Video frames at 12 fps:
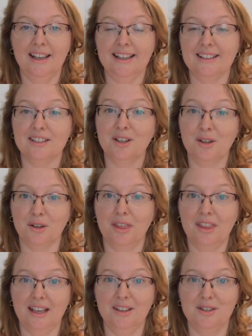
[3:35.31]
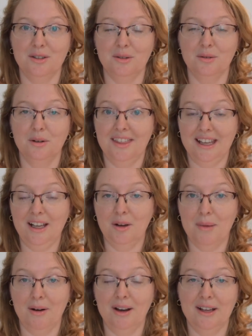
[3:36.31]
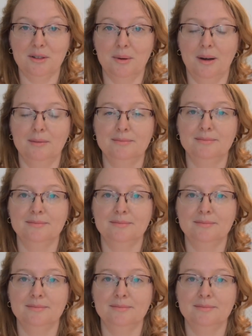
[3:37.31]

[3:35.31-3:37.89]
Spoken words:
is a good thing to think about as well.